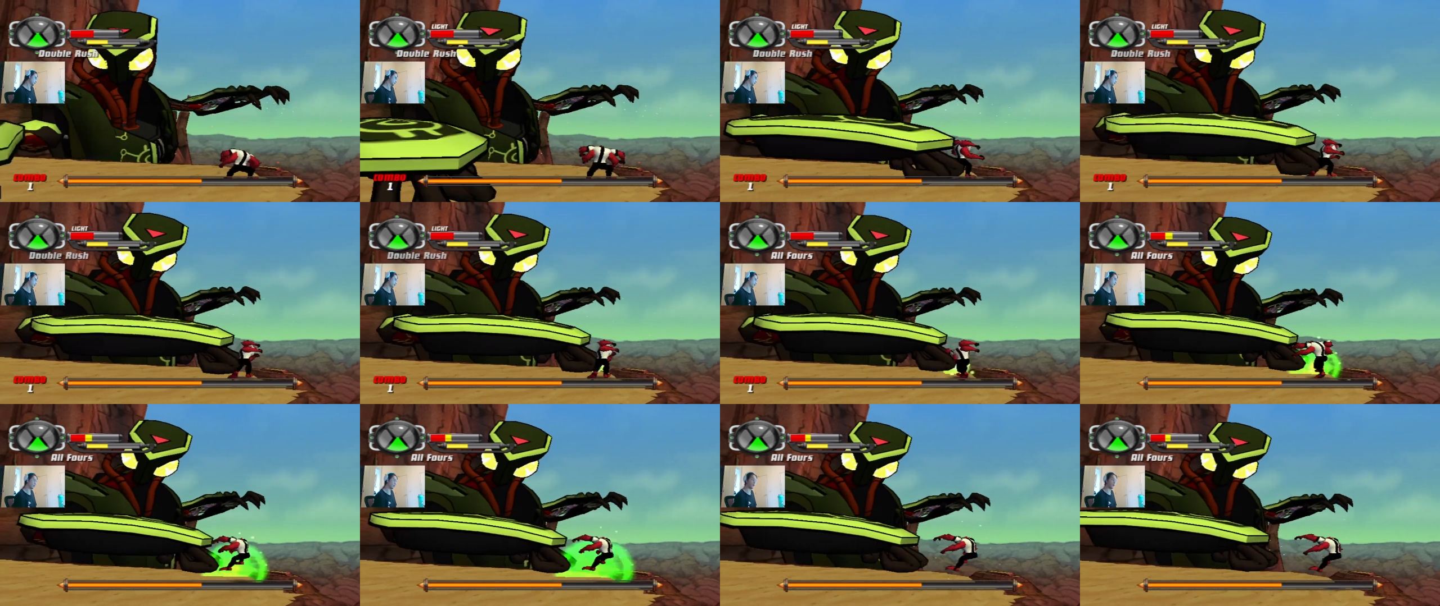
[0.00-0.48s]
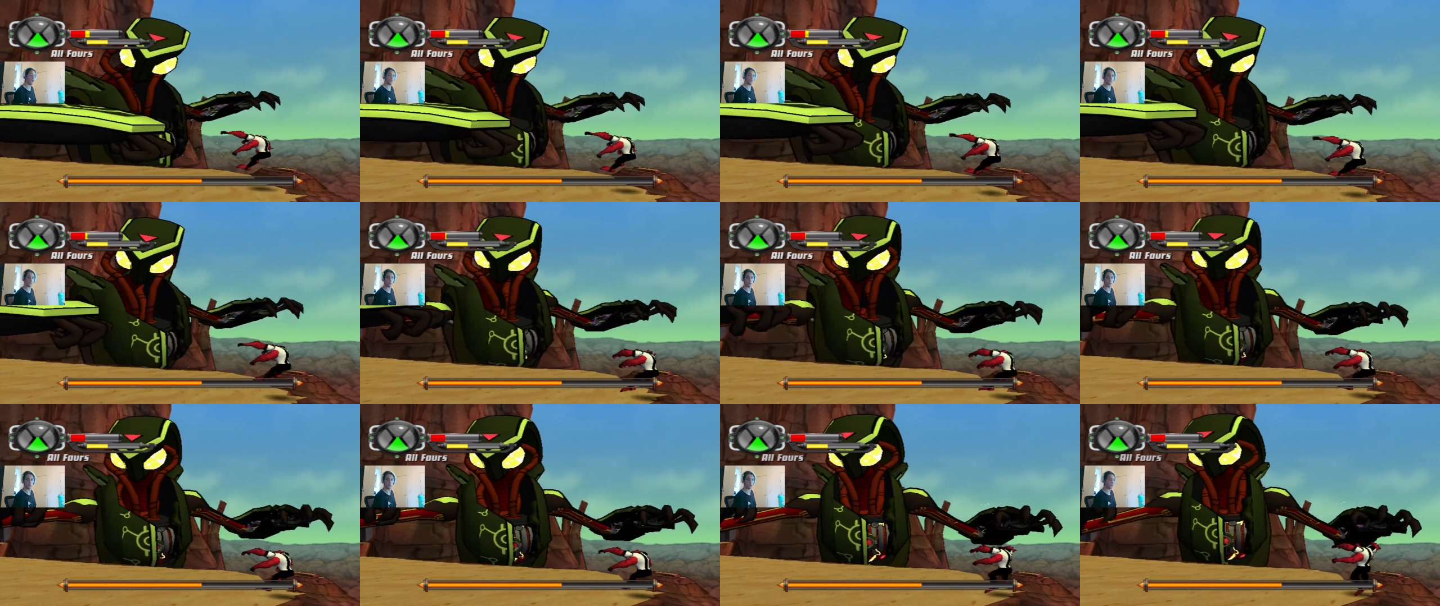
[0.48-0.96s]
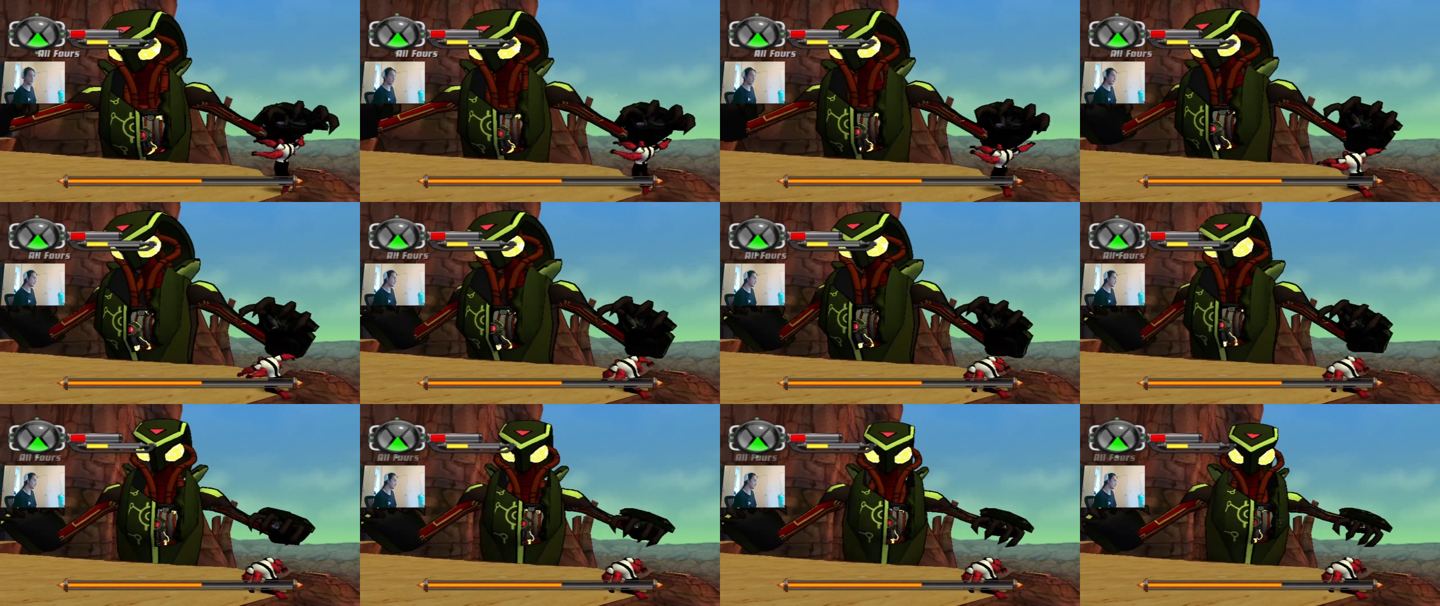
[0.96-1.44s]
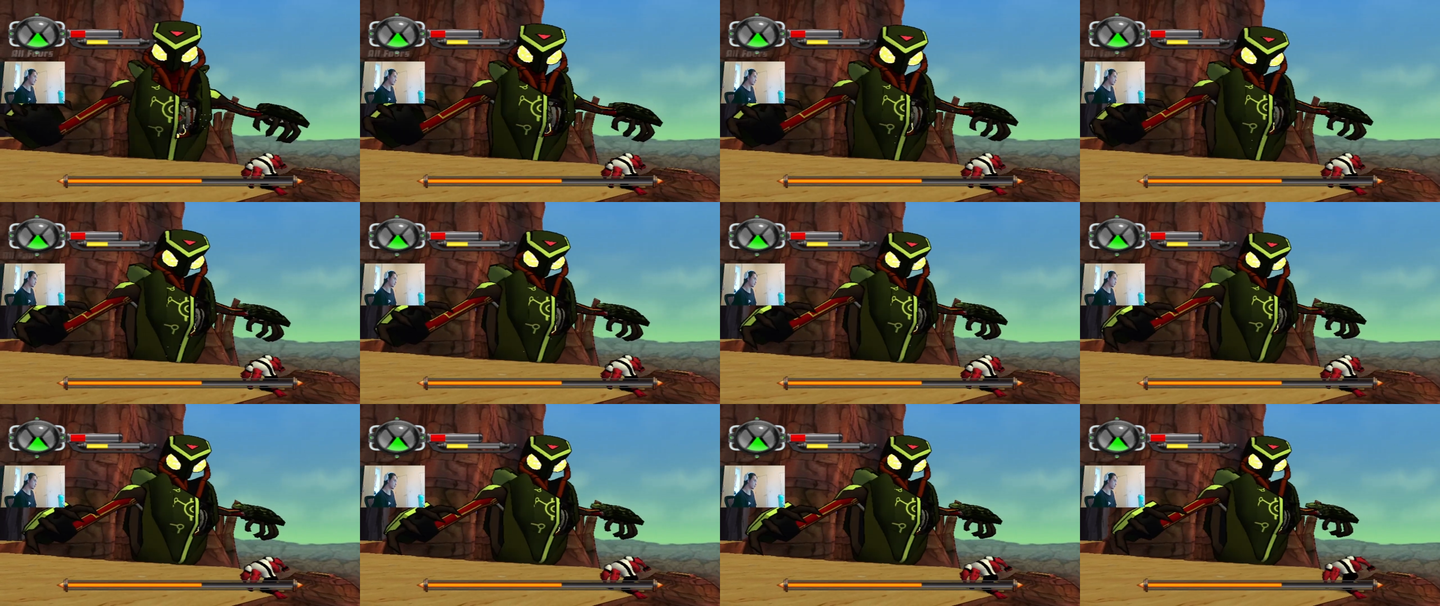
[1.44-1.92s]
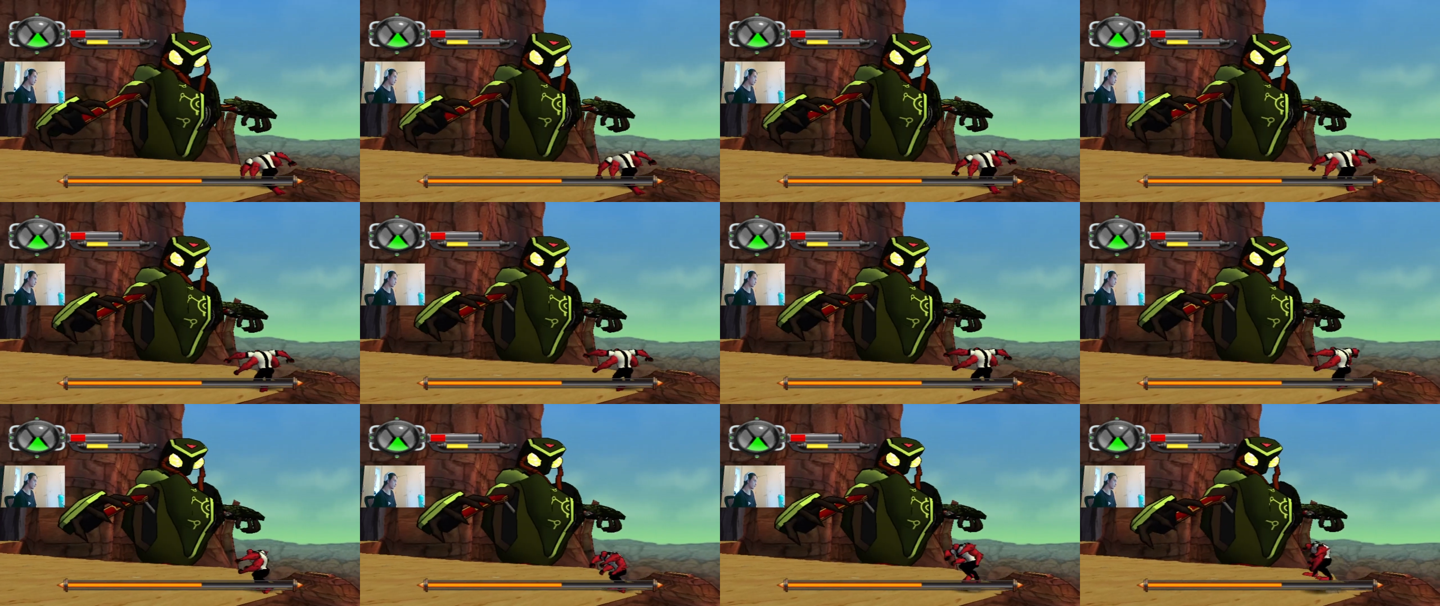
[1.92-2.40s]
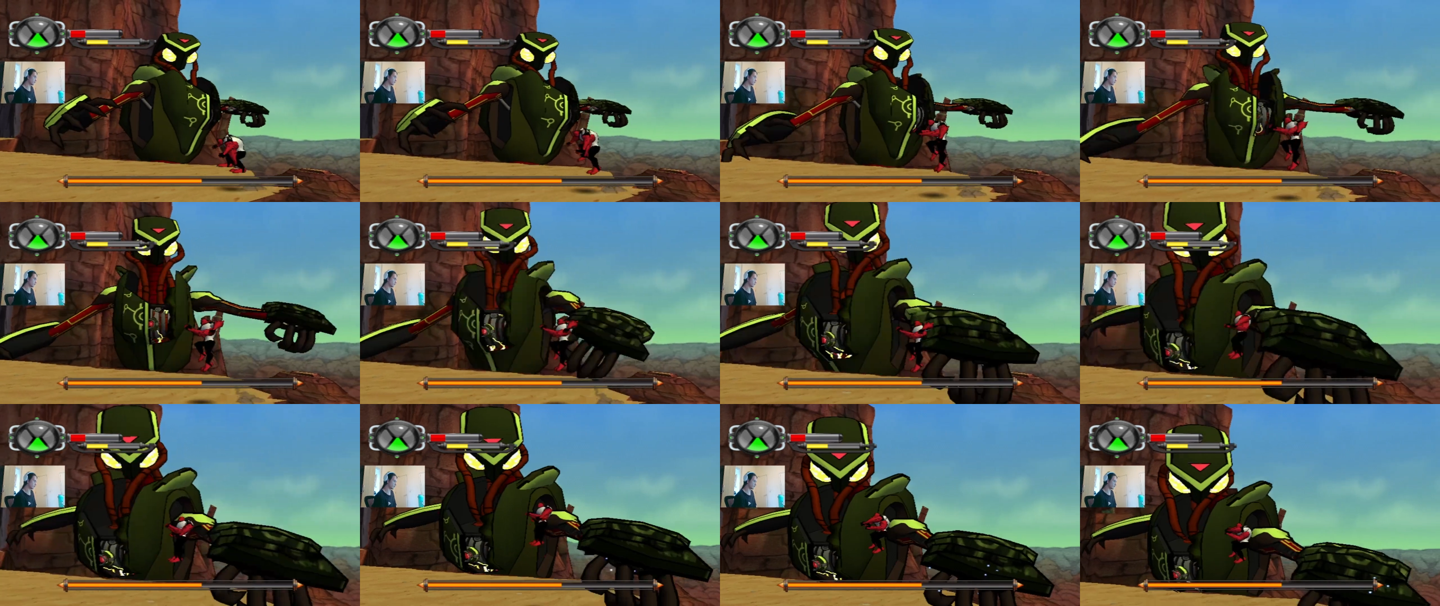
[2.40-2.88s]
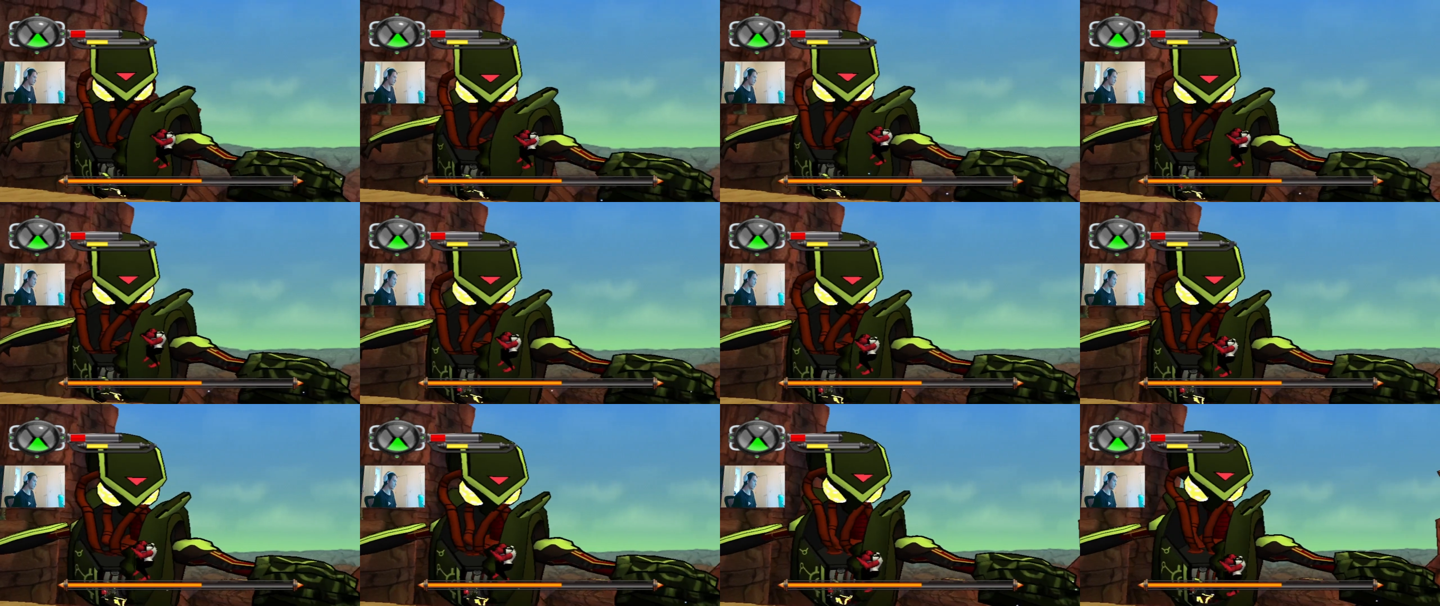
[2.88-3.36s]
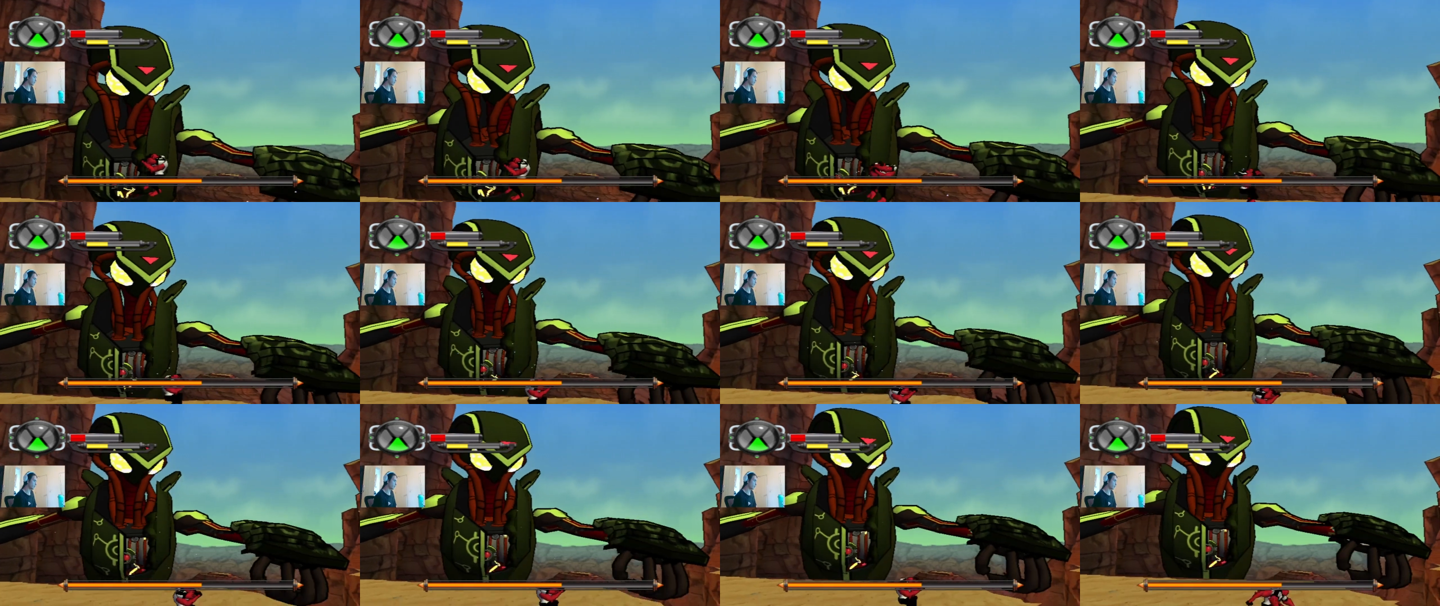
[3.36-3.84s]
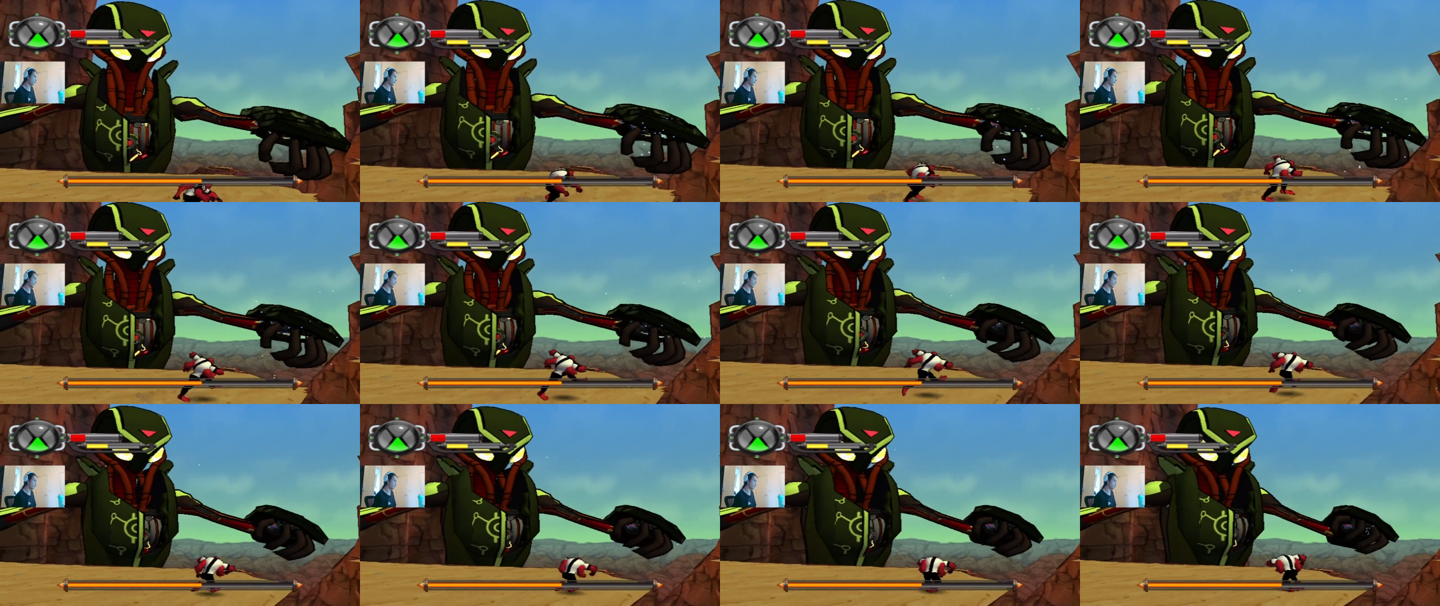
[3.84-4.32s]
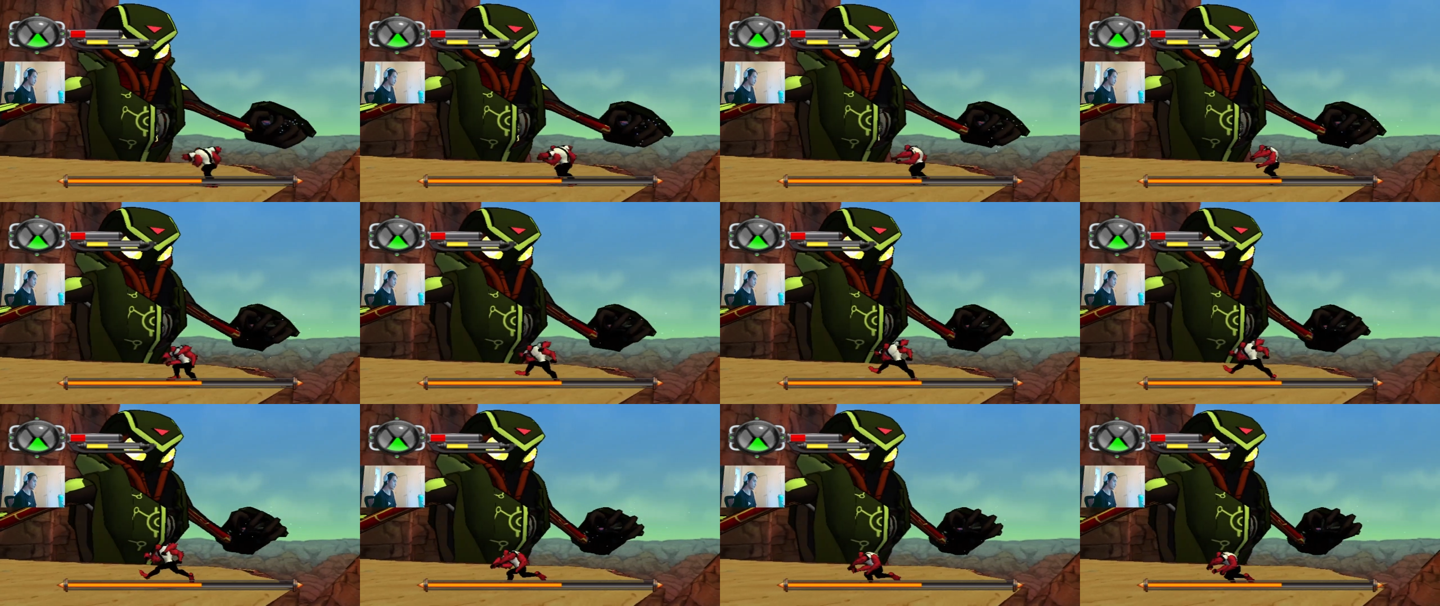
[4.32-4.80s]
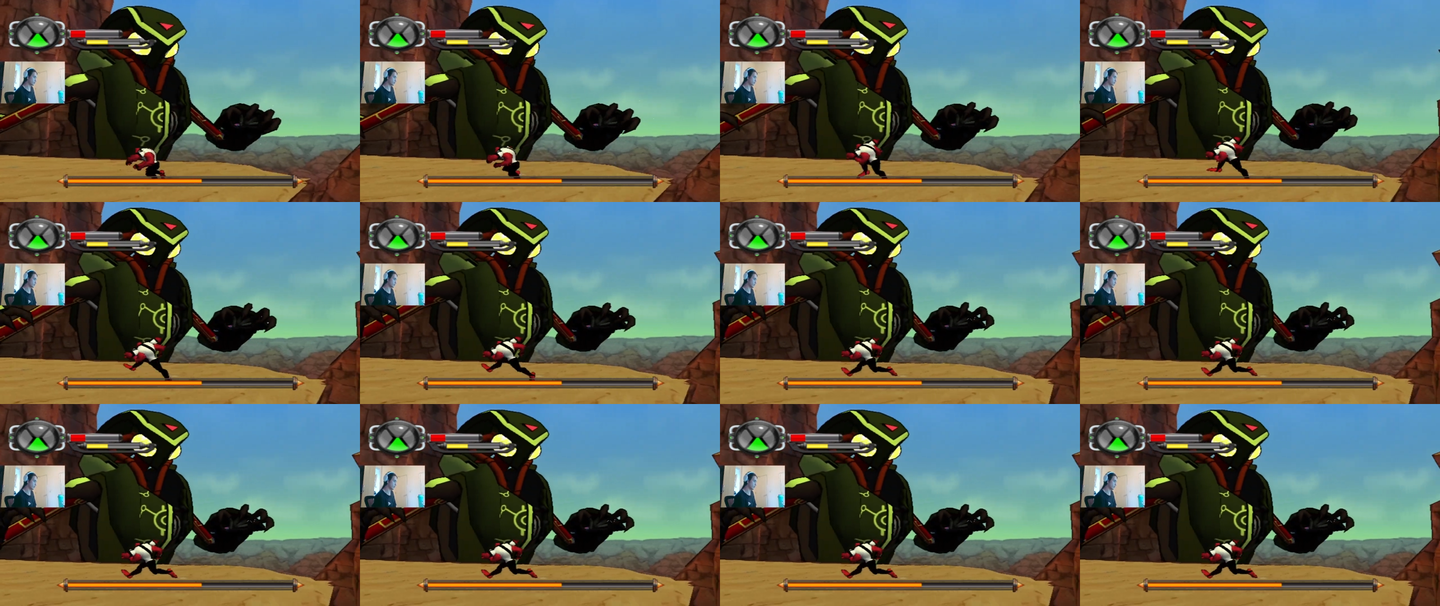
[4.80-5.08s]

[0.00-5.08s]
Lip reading: (no speaker visible)